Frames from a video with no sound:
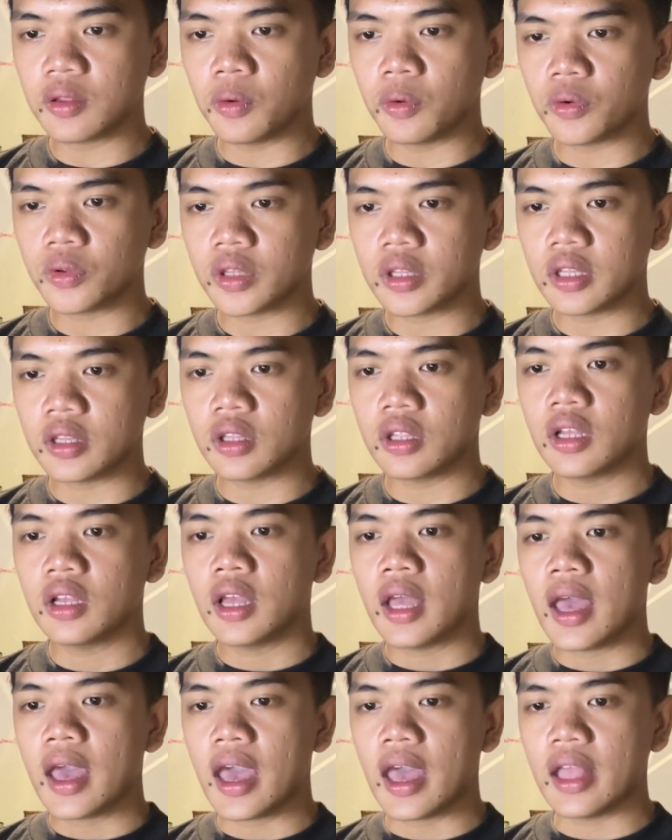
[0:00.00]
node
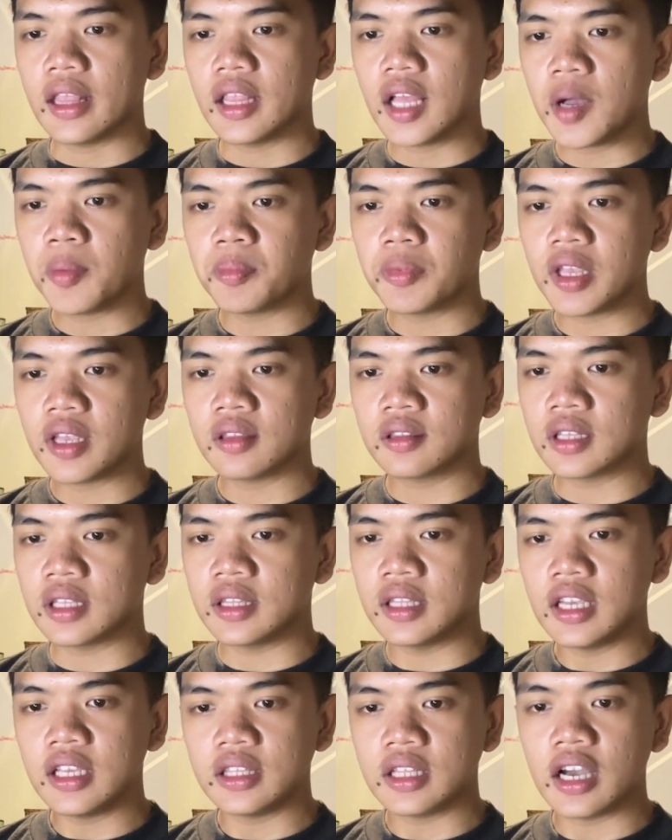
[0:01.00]
and update the
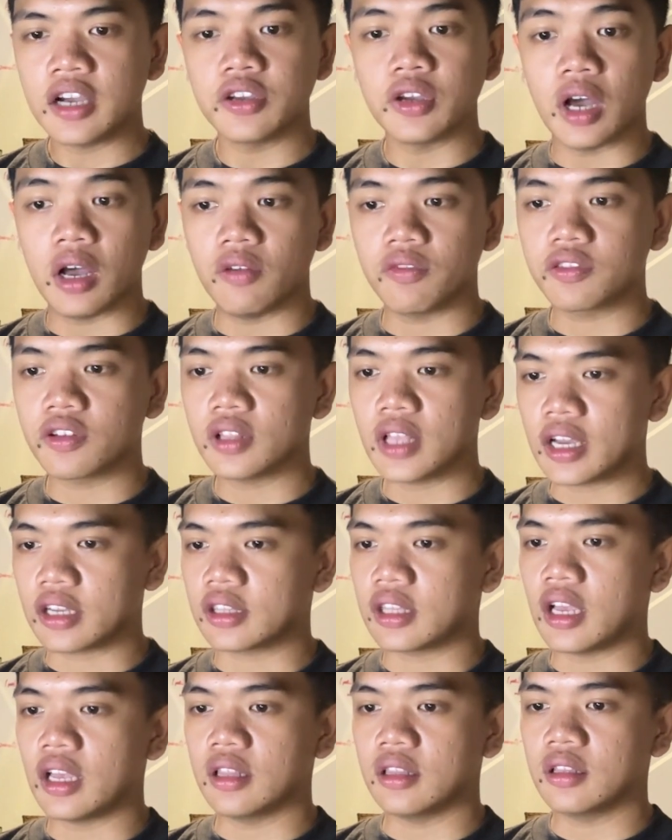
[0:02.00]
data you have
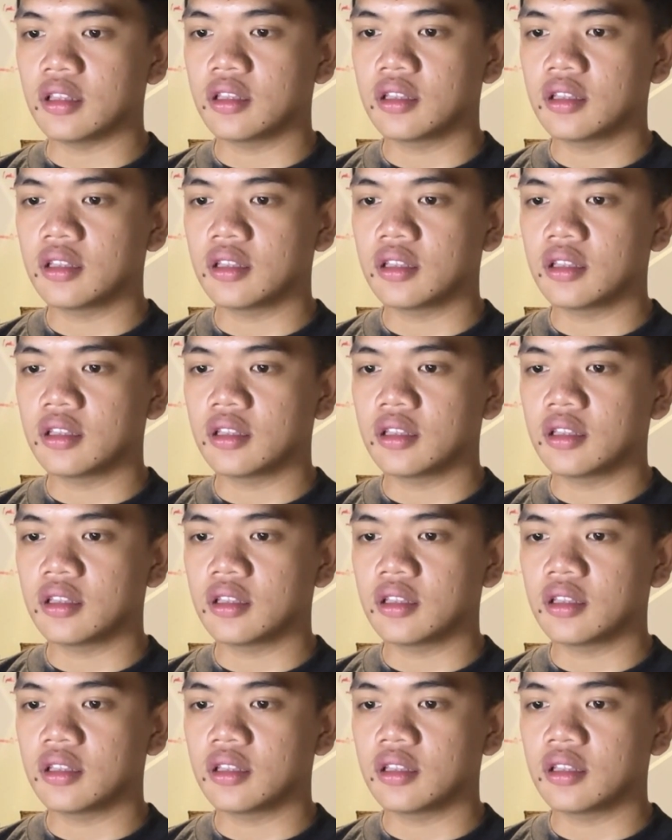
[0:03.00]
collected.